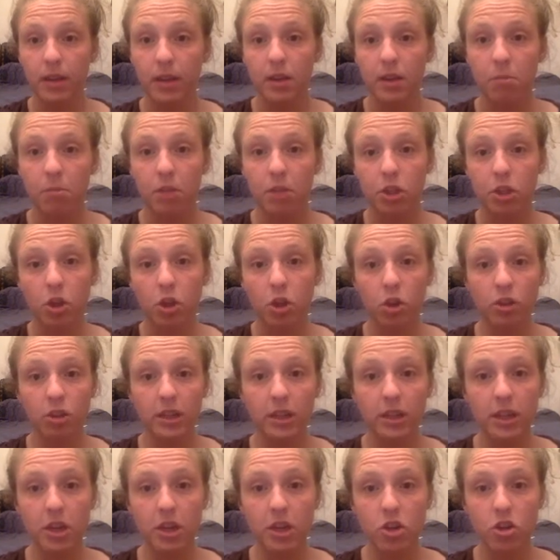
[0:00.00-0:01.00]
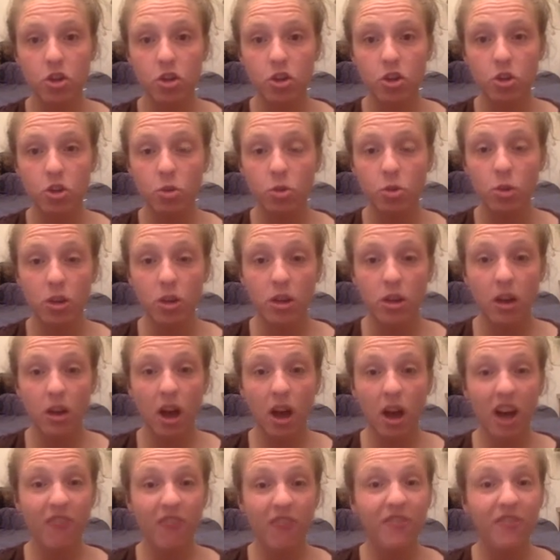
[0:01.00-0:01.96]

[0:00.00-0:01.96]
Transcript: We turned it into a